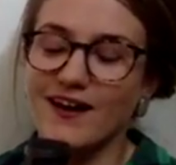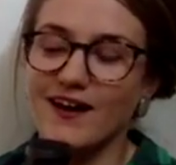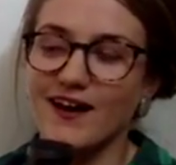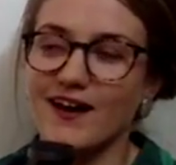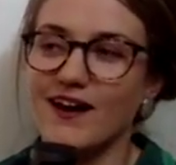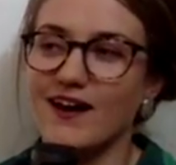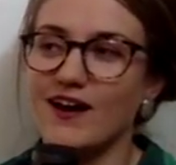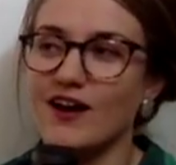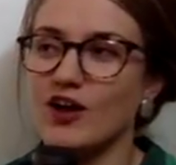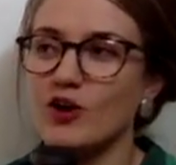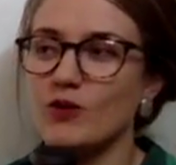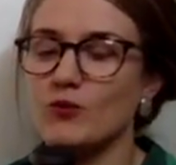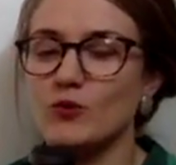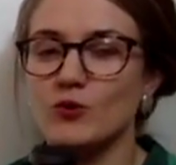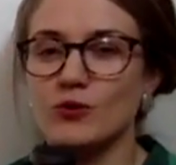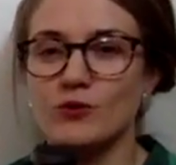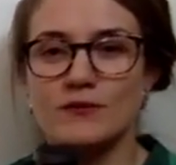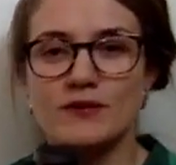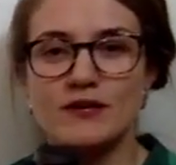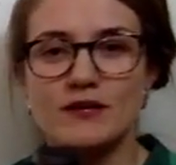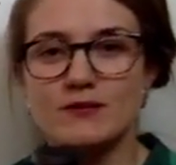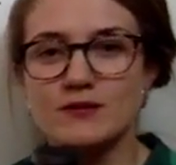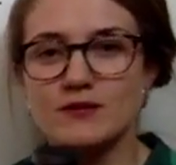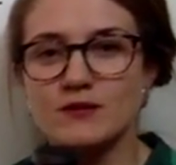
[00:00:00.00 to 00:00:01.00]
Or
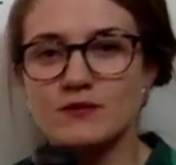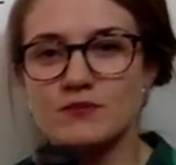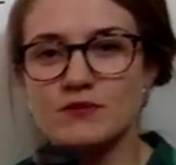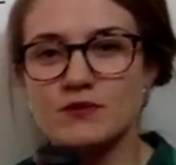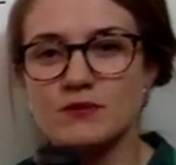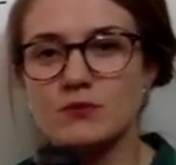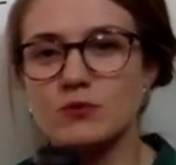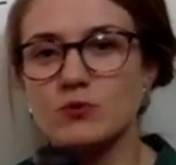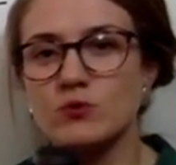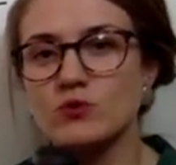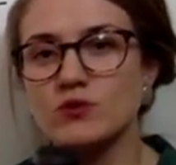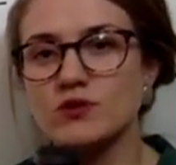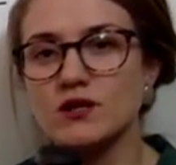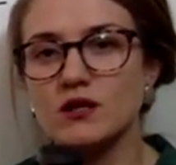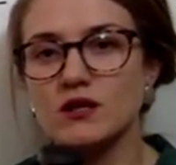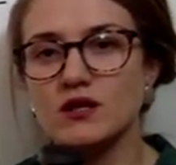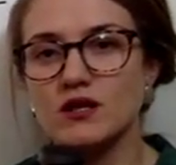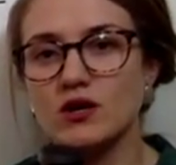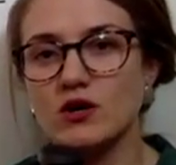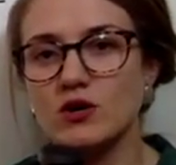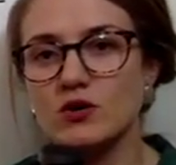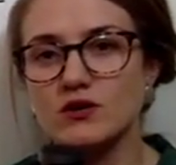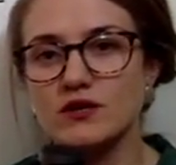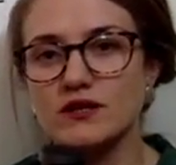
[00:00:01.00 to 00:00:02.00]
maybe people with a
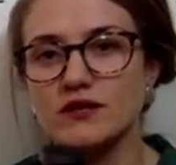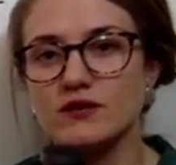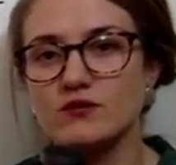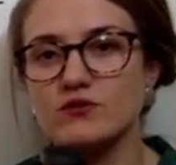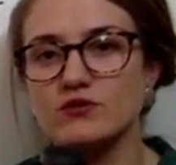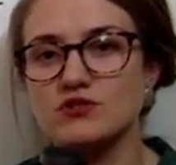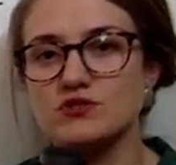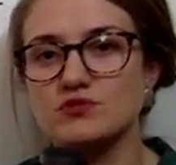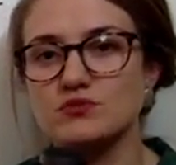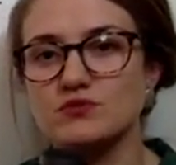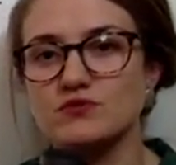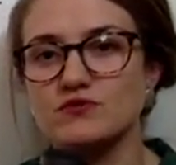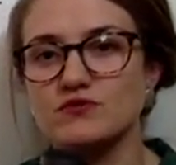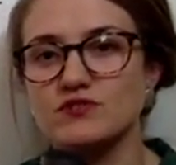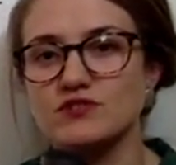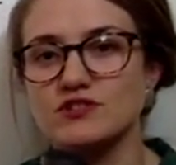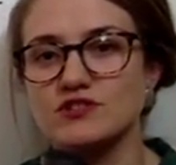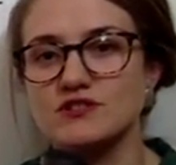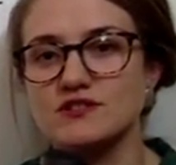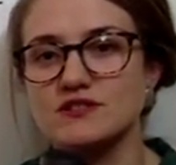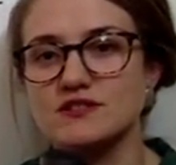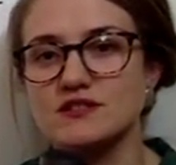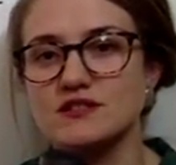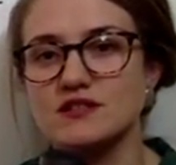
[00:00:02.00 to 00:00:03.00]
low language
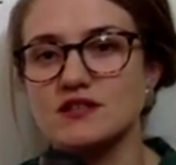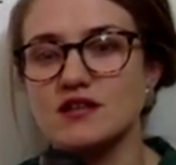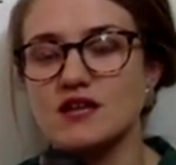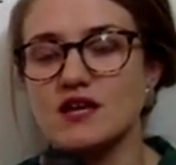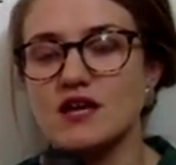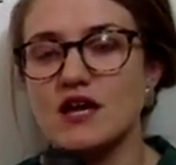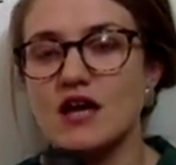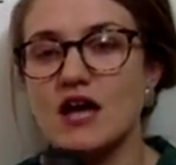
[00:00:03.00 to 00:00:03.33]
proficiency,